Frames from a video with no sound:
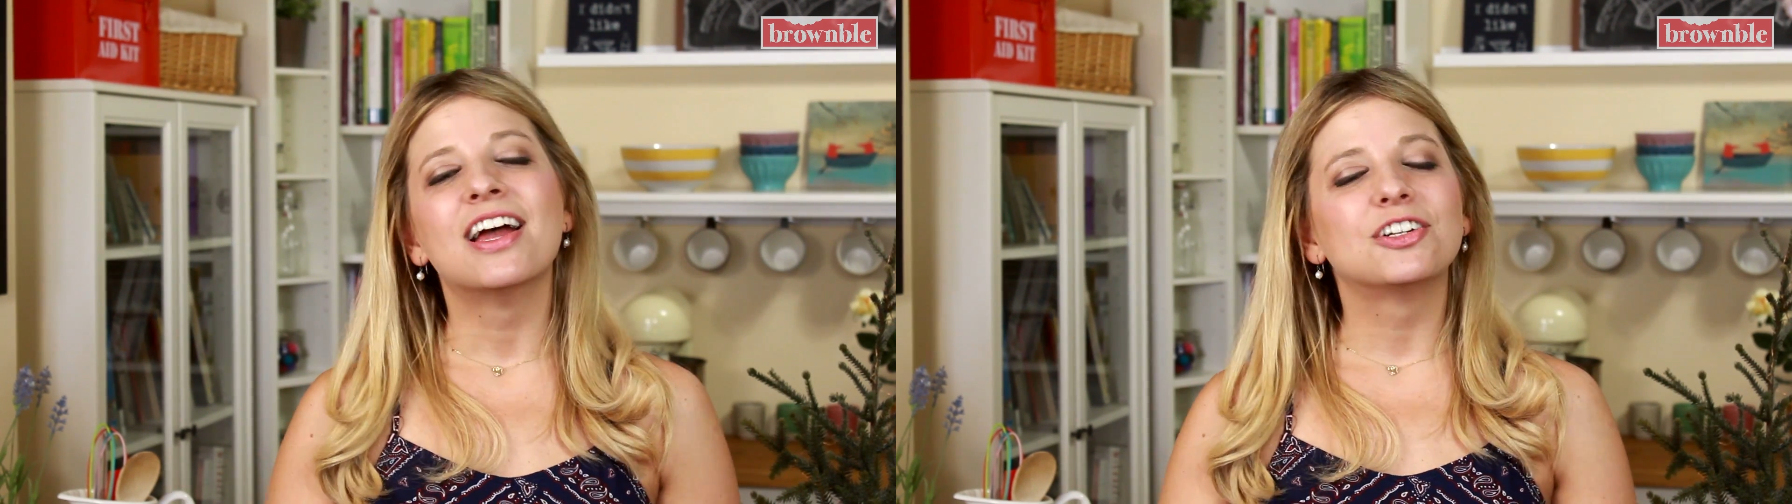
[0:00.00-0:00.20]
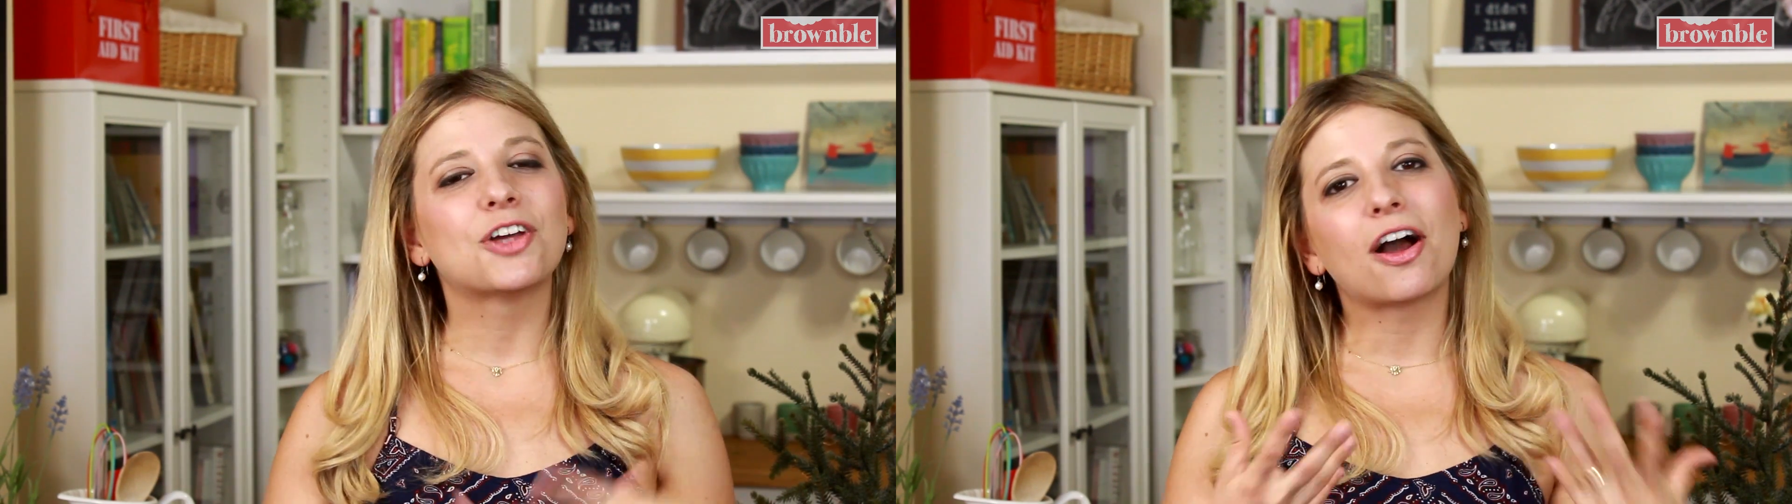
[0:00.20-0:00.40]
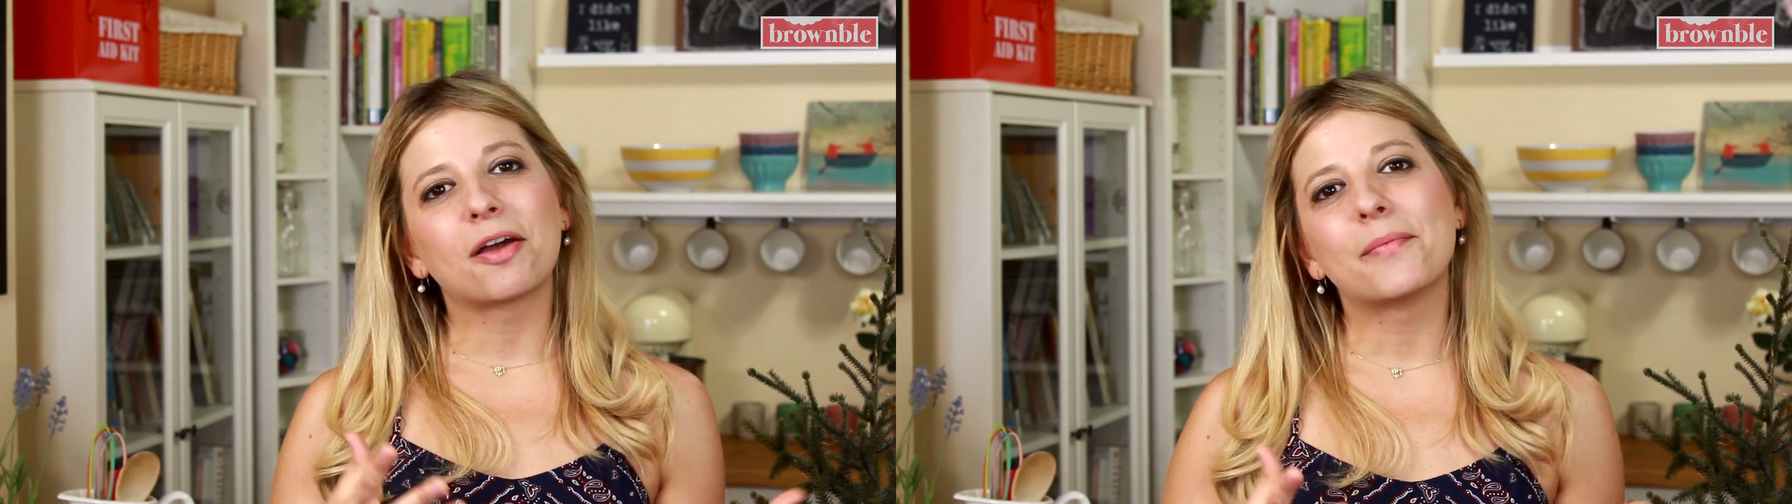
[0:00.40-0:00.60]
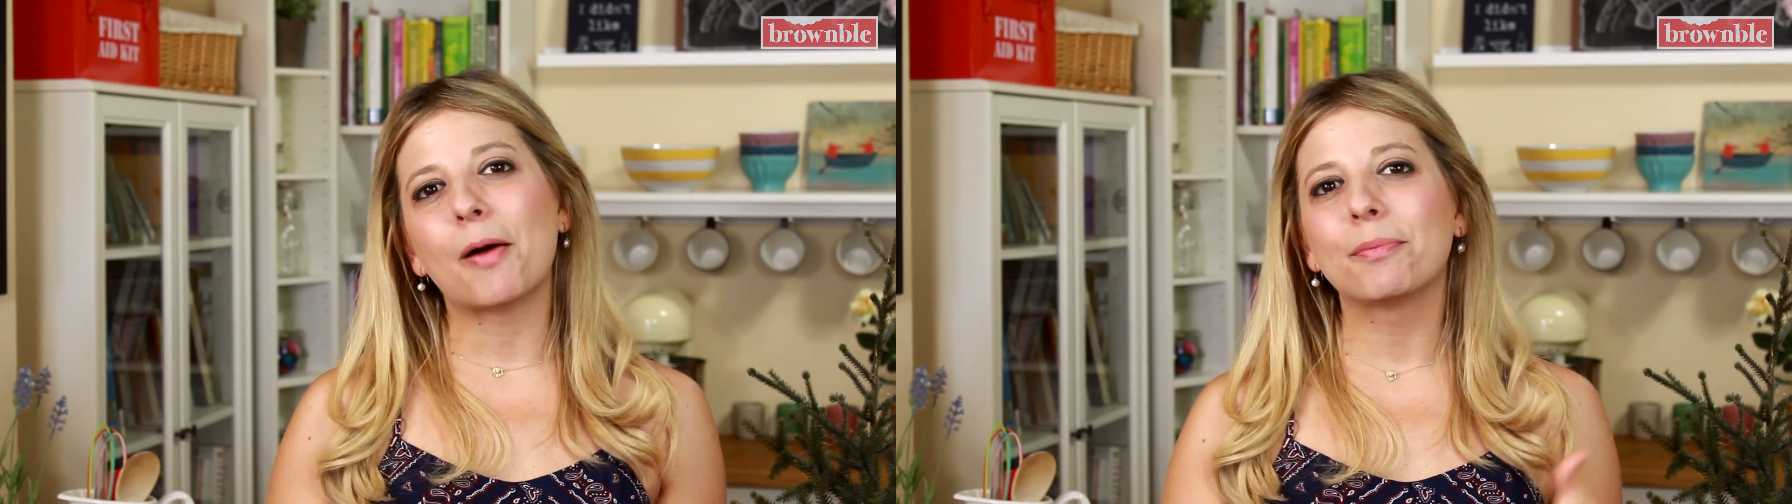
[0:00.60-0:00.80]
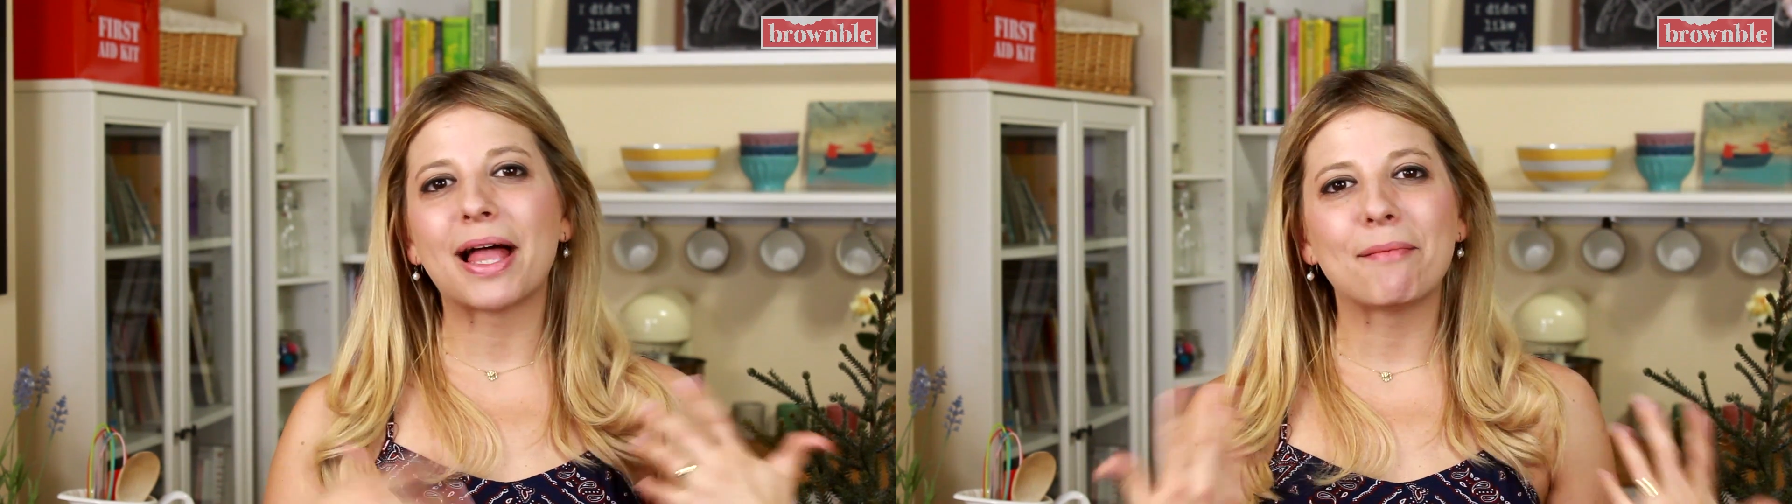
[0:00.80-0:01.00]
talk
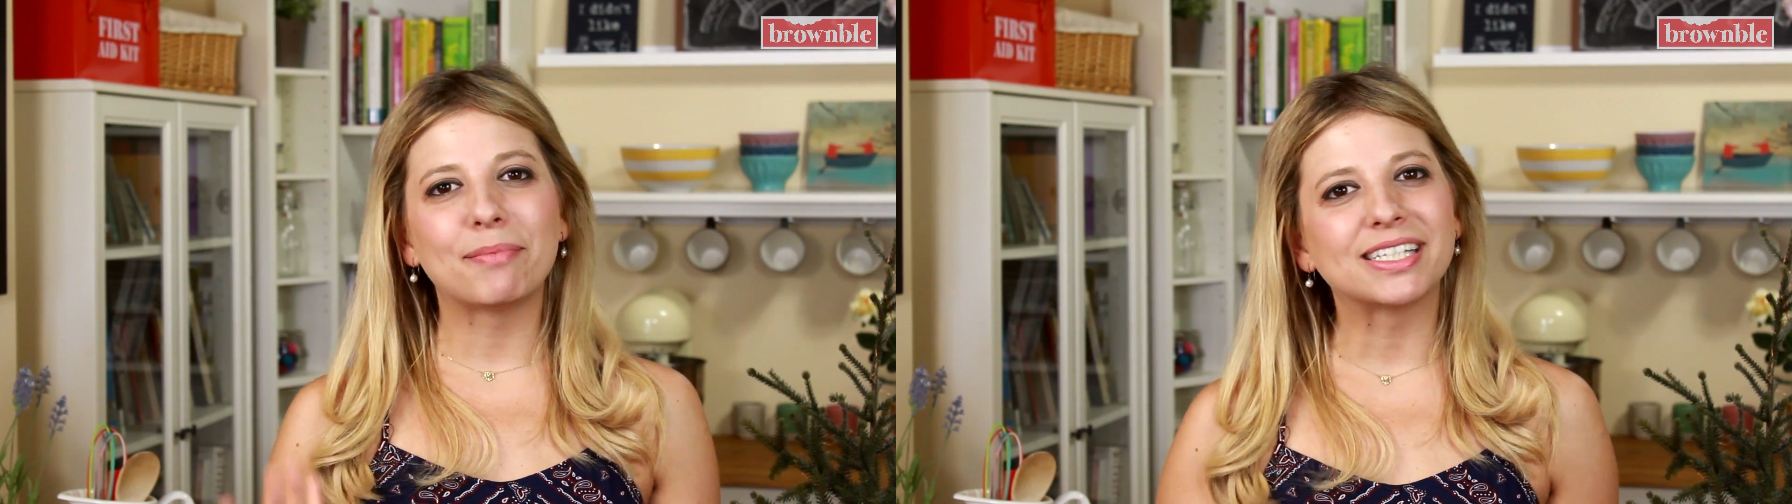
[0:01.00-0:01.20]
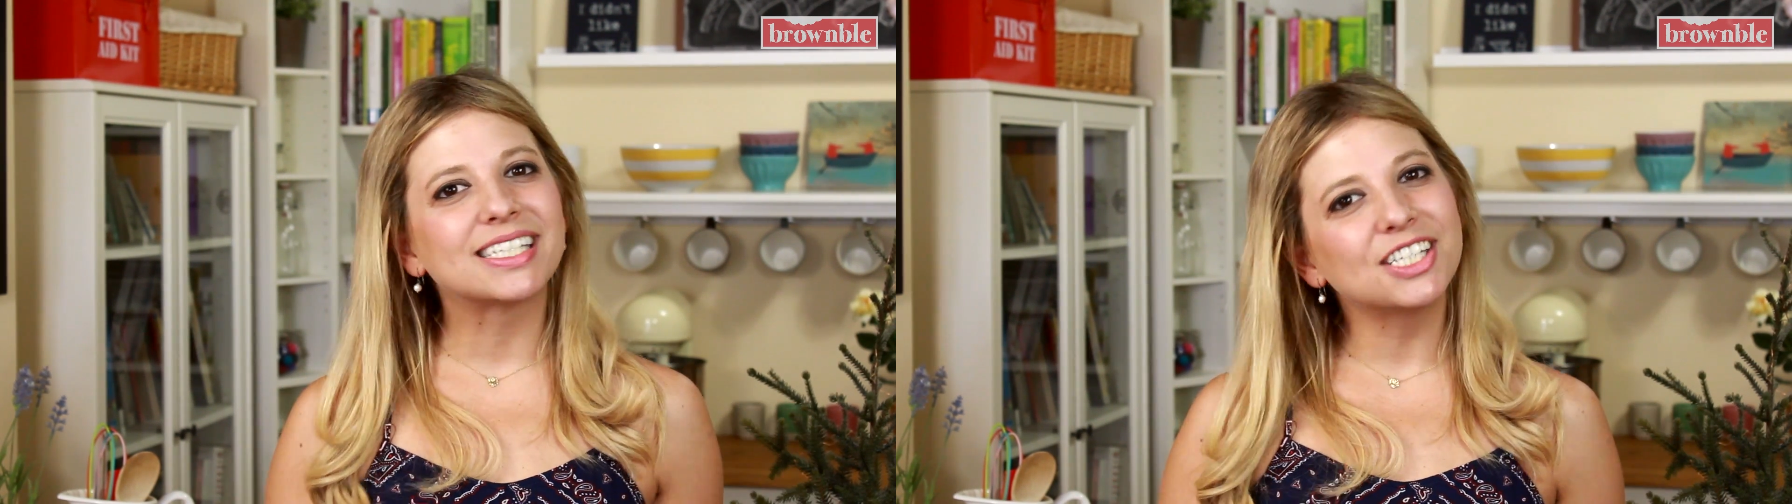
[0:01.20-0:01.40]
about plant-based